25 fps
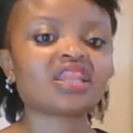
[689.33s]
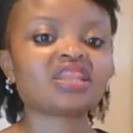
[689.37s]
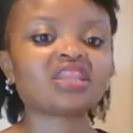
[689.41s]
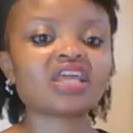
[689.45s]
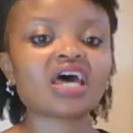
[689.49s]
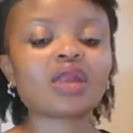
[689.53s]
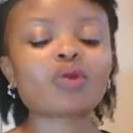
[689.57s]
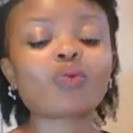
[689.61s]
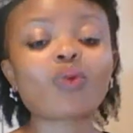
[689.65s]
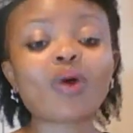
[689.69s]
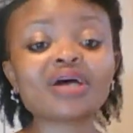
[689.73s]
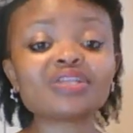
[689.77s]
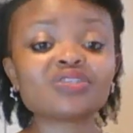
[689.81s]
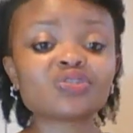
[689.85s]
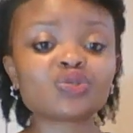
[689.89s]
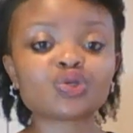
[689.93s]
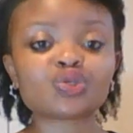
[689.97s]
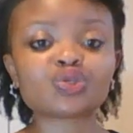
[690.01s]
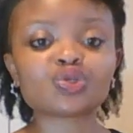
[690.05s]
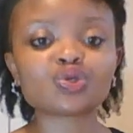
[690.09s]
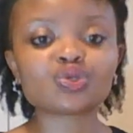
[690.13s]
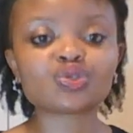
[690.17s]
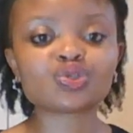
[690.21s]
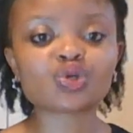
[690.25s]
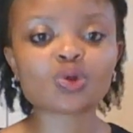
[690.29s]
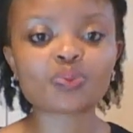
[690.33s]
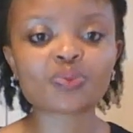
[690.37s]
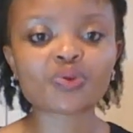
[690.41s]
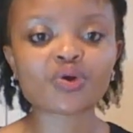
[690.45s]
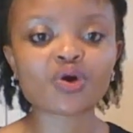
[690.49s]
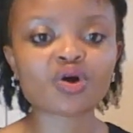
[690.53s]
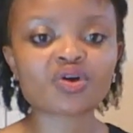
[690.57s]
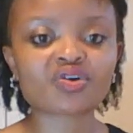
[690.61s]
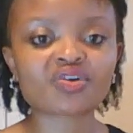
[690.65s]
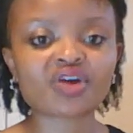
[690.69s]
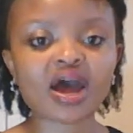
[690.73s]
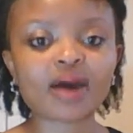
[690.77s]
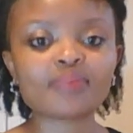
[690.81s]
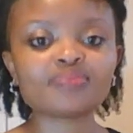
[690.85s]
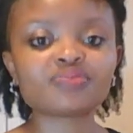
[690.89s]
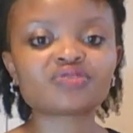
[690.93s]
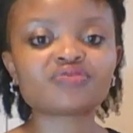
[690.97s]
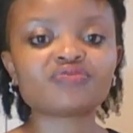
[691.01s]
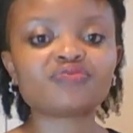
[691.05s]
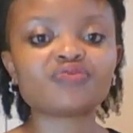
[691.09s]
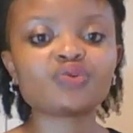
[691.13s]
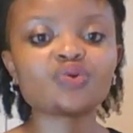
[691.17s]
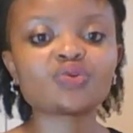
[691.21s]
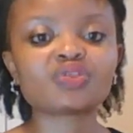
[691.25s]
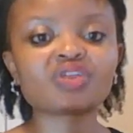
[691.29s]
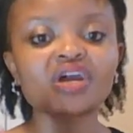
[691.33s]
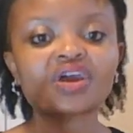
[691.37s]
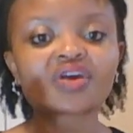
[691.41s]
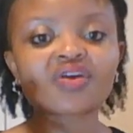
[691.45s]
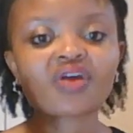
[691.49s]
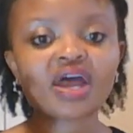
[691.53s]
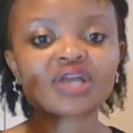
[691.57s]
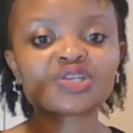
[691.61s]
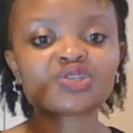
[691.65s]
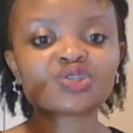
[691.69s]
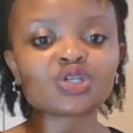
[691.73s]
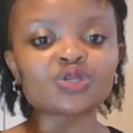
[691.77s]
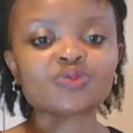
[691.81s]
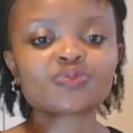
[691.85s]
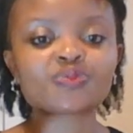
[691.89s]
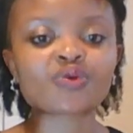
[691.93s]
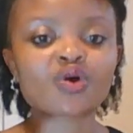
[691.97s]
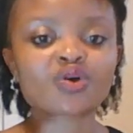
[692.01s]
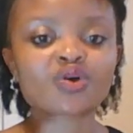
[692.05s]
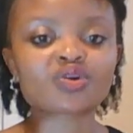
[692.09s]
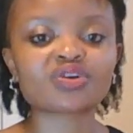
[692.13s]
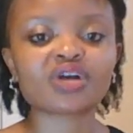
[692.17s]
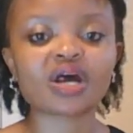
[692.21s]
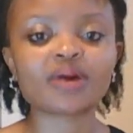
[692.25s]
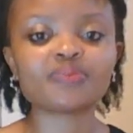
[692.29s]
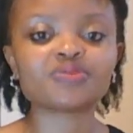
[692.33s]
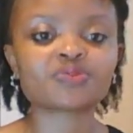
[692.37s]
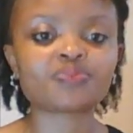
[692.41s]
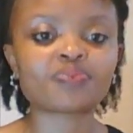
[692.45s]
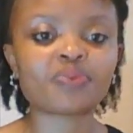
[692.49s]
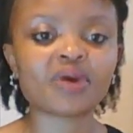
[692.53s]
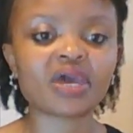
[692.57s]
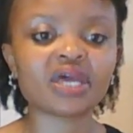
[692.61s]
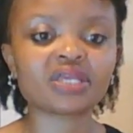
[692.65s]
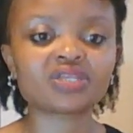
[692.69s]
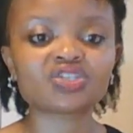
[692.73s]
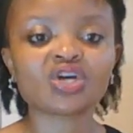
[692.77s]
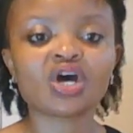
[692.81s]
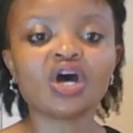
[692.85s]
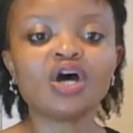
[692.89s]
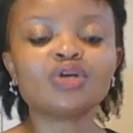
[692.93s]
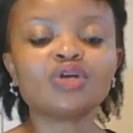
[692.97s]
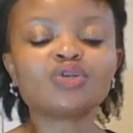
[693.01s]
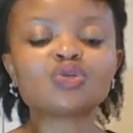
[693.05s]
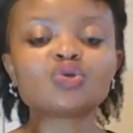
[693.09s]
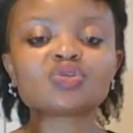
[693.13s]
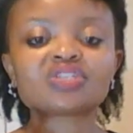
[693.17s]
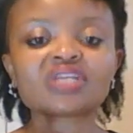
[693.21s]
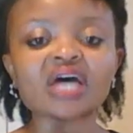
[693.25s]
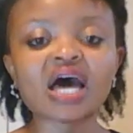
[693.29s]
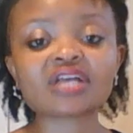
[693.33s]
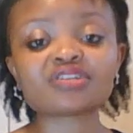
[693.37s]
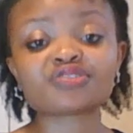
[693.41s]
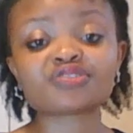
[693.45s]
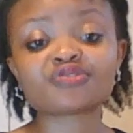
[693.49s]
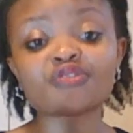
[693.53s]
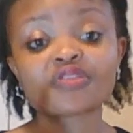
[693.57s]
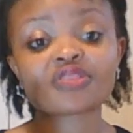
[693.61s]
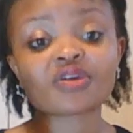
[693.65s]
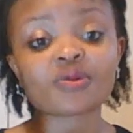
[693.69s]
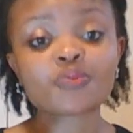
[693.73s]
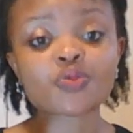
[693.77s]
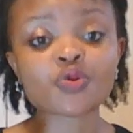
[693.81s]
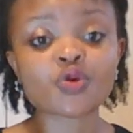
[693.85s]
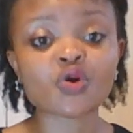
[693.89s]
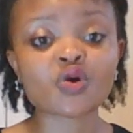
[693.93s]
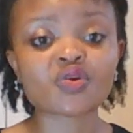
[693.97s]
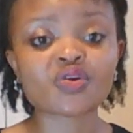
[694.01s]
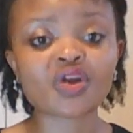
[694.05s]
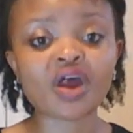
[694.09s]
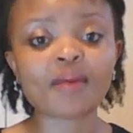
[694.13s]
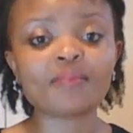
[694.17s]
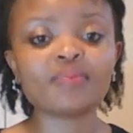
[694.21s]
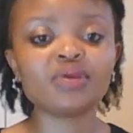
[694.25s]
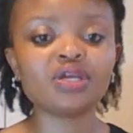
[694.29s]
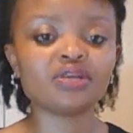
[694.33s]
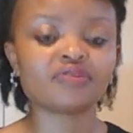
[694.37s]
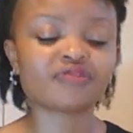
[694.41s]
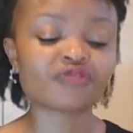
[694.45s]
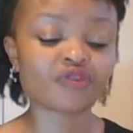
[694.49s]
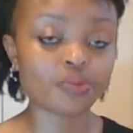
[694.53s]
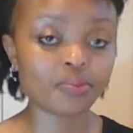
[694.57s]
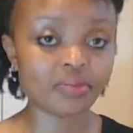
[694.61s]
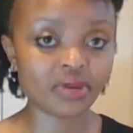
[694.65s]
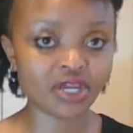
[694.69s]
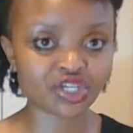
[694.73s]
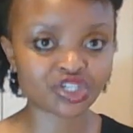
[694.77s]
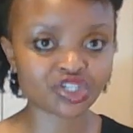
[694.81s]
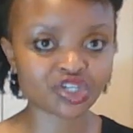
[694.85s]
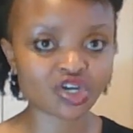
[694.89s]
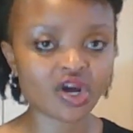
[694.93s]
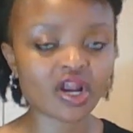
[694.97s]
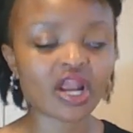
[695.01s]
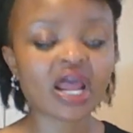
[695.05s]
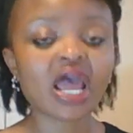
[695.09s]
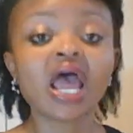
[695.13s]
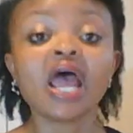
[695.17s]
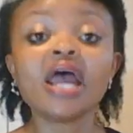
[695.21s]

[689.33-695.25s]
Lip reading: Then once you choose your programs, view the graduate programs page to search for the program information.